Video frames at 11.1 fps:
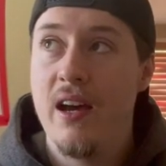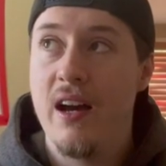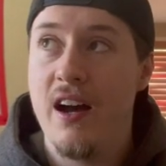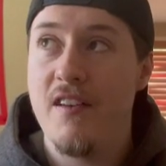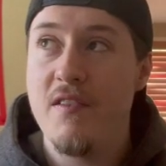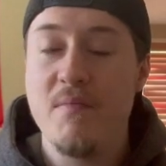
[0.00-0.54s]

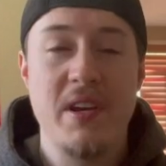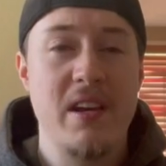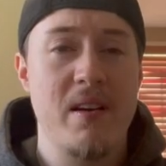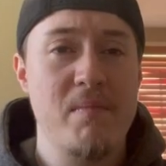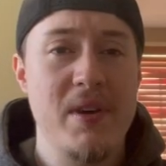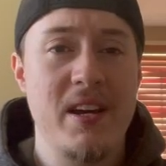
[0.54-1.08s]
it
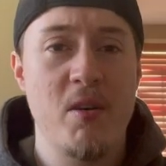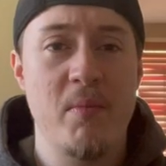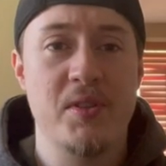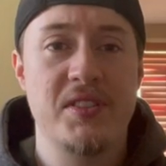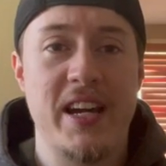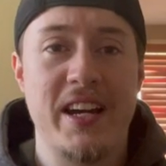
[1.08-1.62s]
being
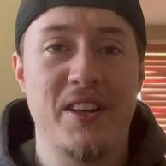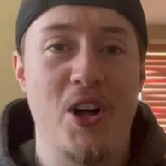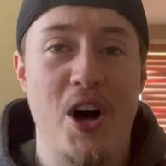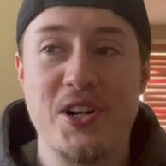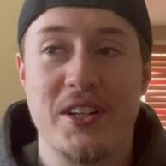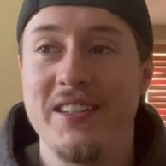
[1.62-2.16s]
almost
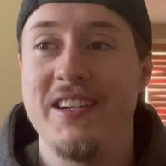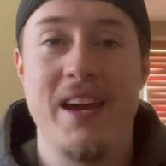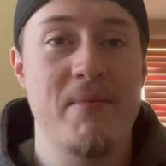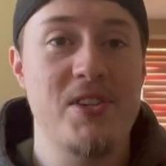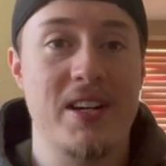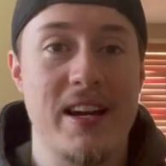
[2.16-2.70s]
psychologically
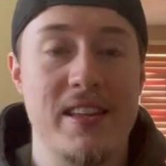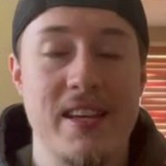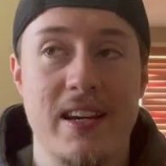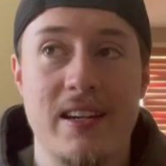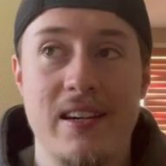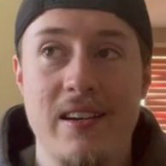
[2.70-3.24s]
damaging, I
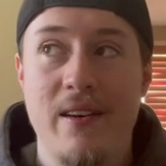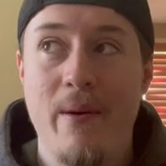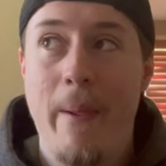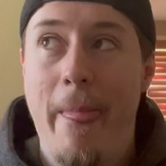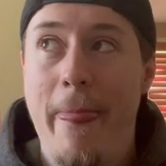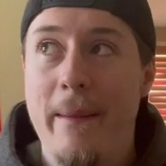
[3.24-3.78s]
think.
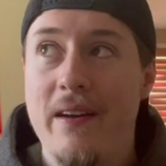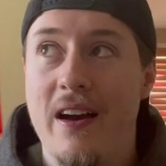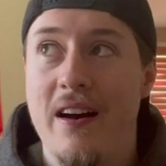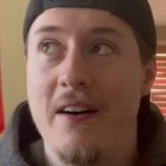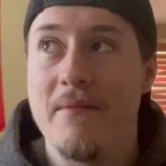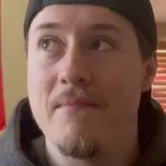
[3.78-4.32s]

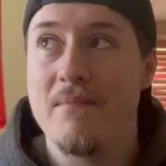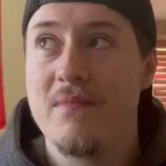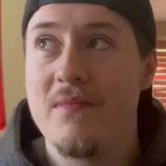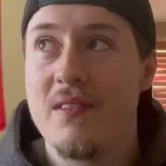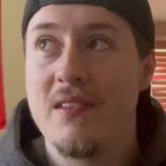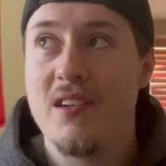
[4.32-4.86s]

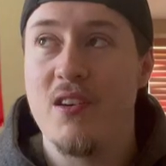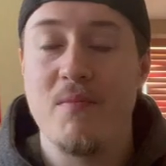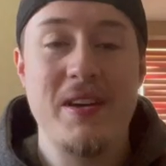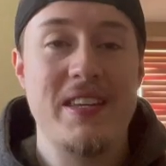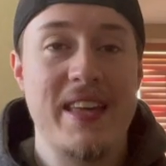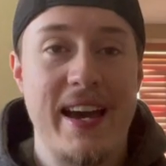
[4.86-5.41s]

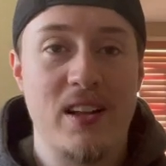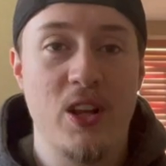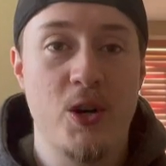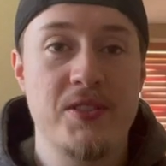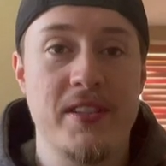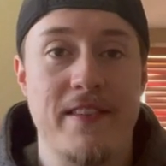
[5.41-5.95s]
Being that
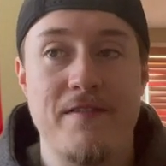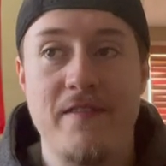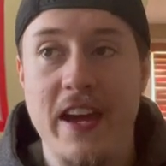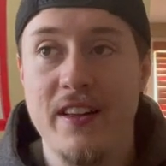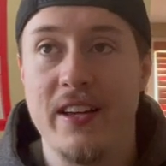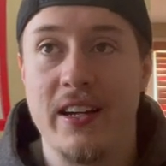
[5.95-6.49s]
close and then
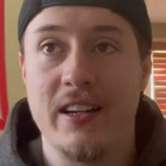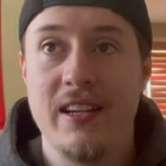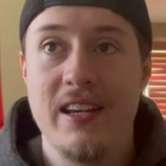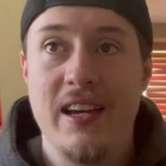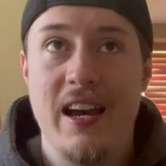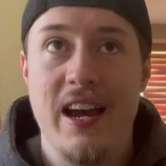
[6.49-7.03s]
failing
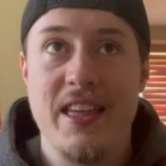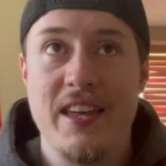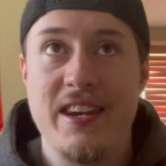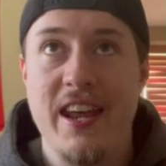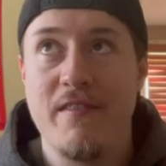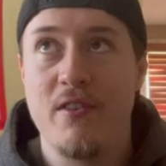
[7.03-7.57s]
and
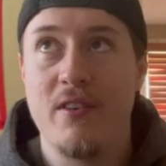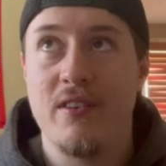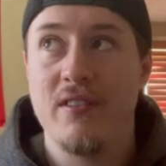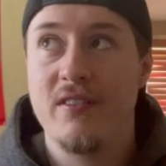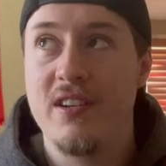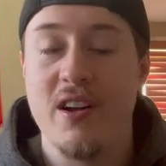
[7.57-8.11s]
then never,
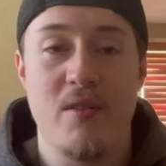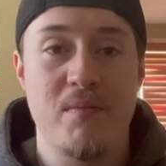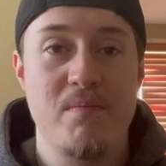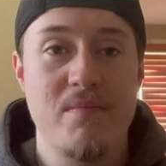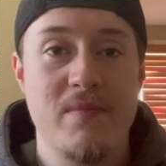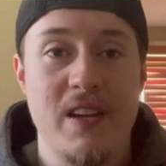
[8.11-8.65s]

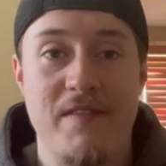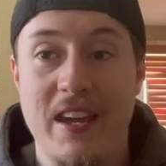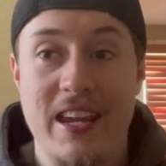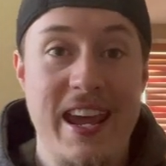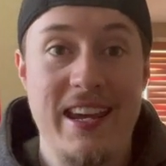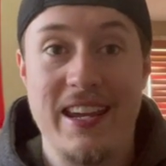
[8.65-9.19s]
if they
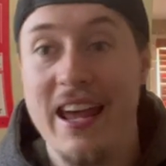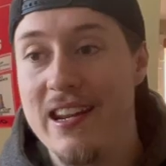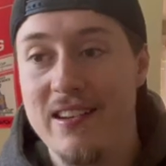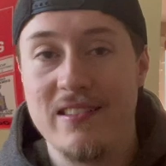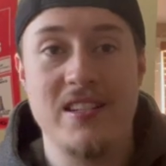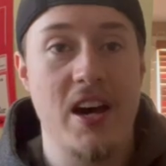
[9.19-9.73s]
can't get
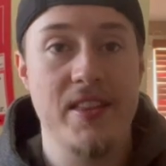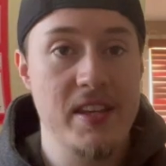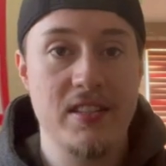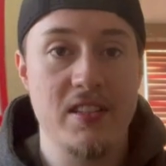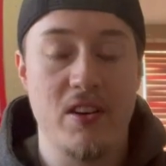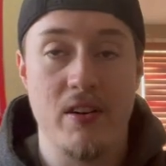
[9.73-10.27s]
it done
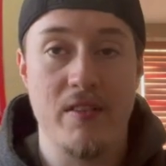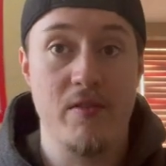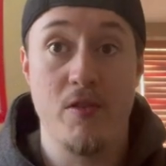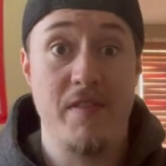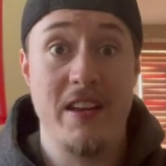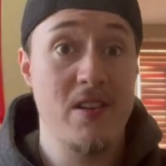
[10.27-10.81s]
this year,
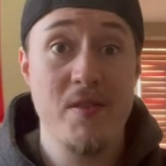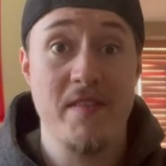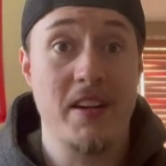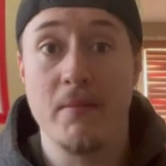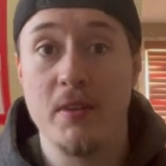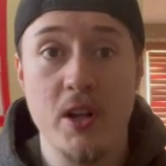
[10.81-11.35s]
or if they don't even
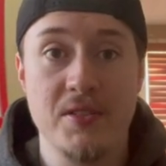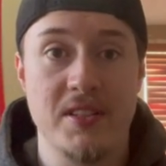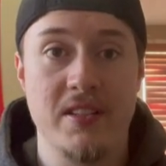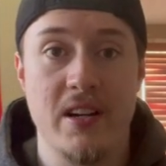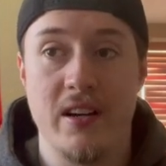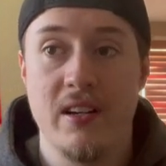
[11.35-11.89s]
come close this
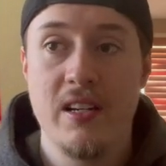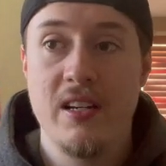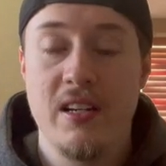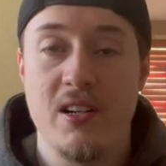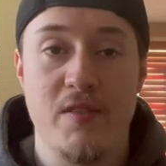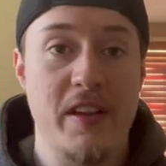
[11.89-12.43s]
year,
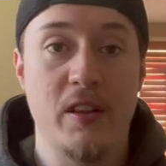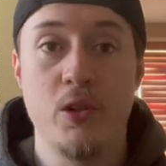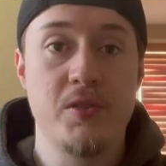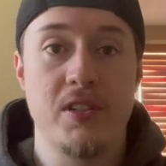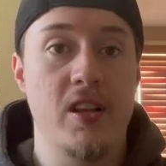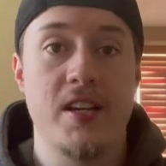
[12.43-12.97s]
if they
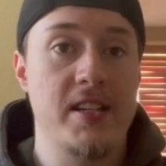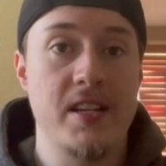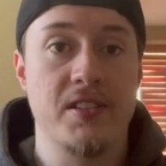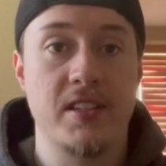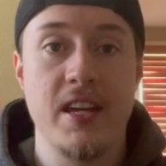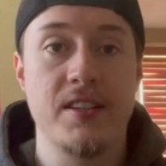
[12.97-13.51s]
lose to the Los
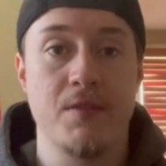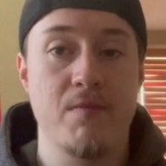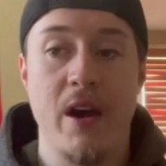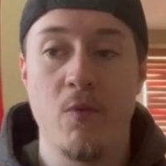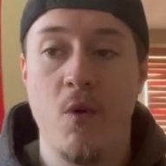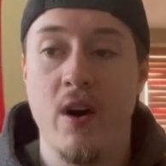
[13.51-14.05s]
Angeles Kings in
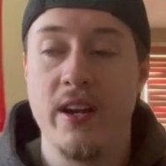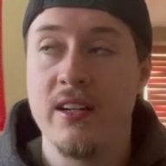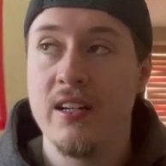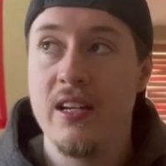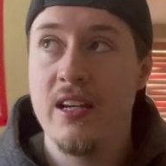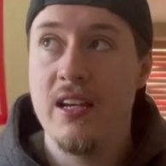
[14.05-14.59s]
round one,
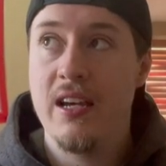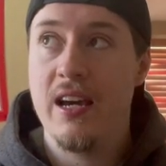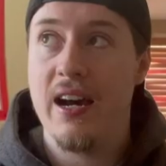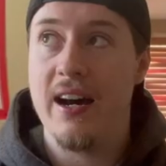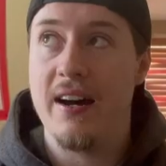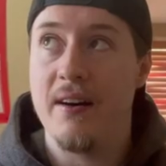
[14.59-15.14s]

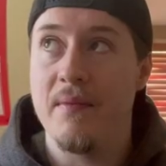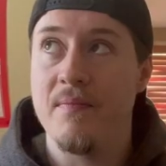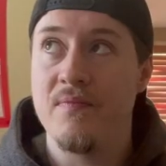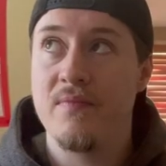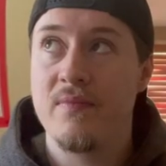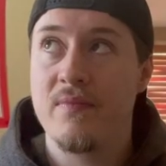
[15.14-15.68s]
um,